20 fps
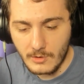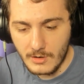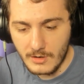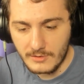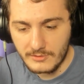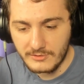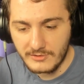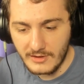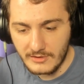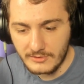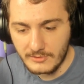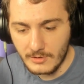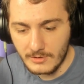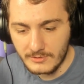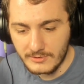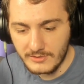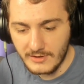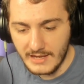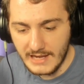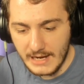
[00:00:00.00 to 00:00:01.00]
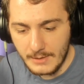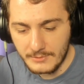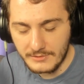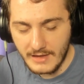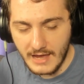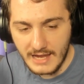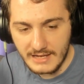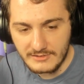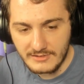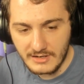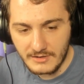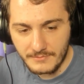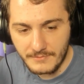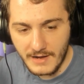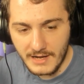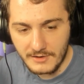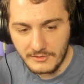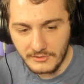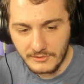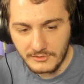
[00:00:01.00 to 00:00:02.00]
started saying I was
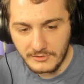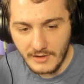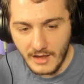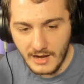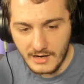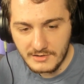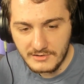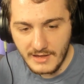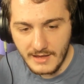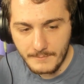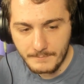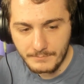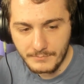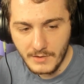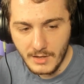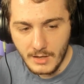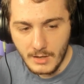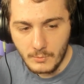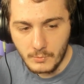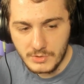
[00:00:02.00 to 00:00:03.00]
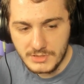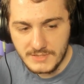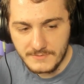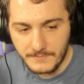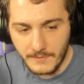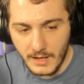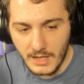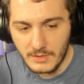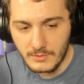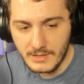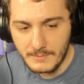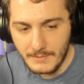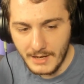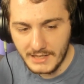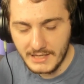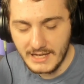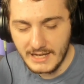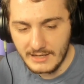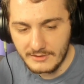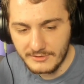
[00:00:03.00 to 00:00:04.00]
identified as a sock dem was
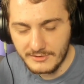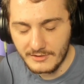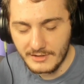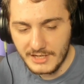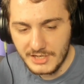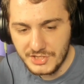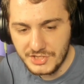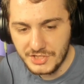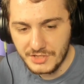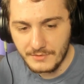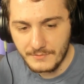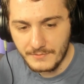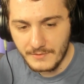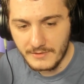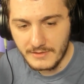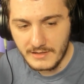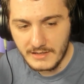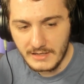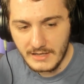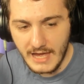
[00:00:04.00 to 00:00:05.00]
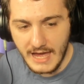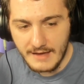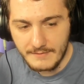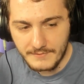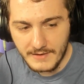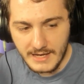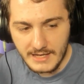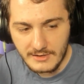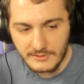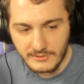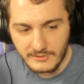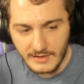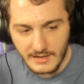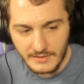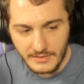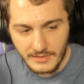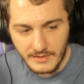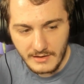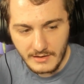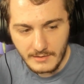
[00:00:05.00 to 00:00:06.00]
following my cancellation for the
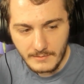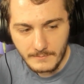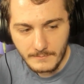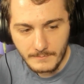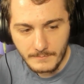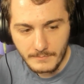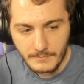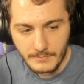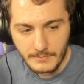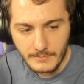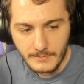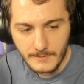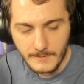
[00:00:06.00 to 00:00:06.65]
Afghanistan thing.